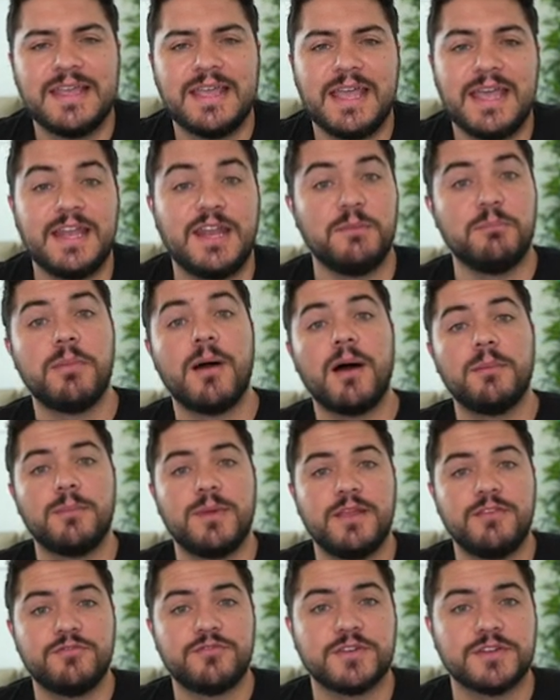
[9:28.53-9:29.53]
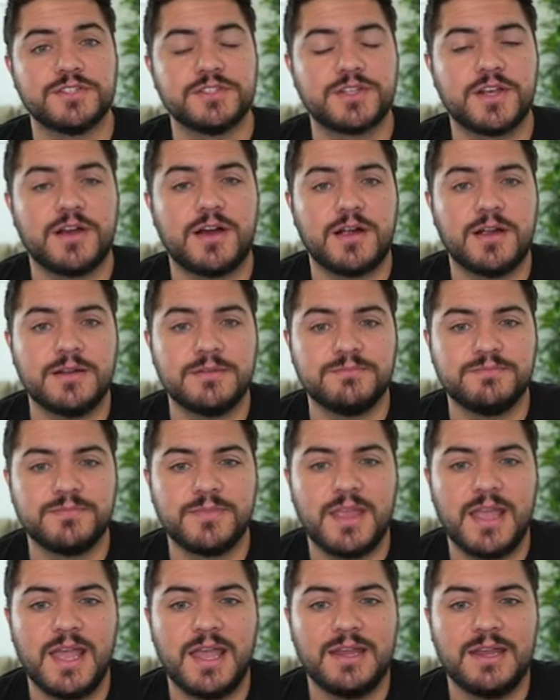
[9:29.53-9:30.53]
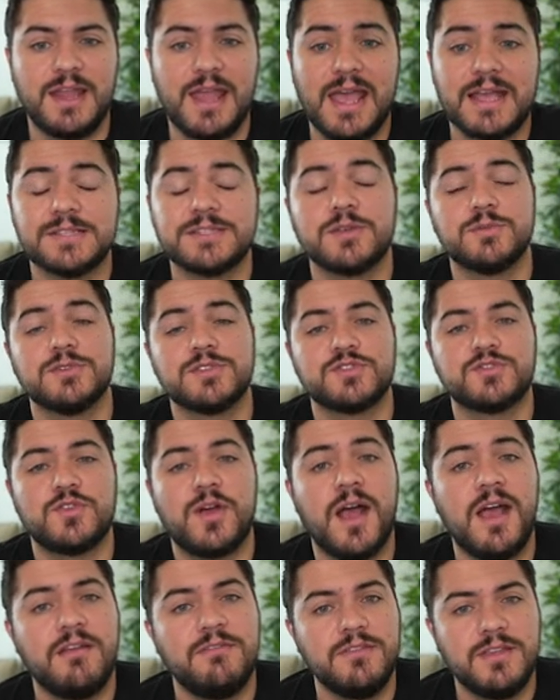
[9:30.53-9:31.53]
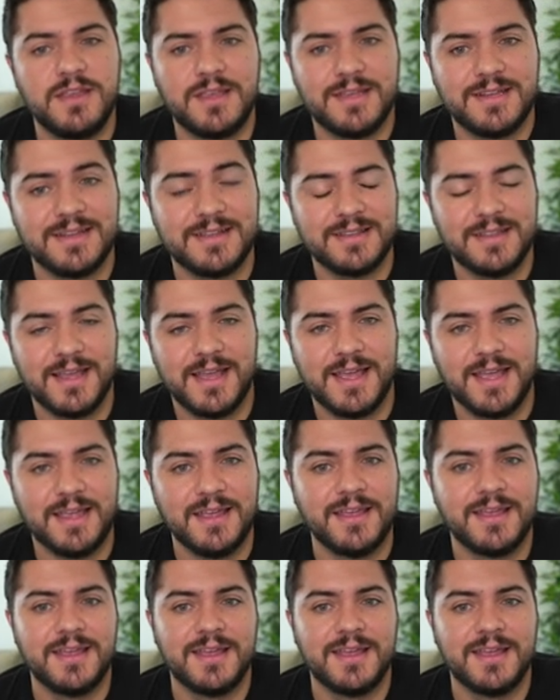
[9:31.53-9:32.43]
and I bought my first car. And as I was driving in LA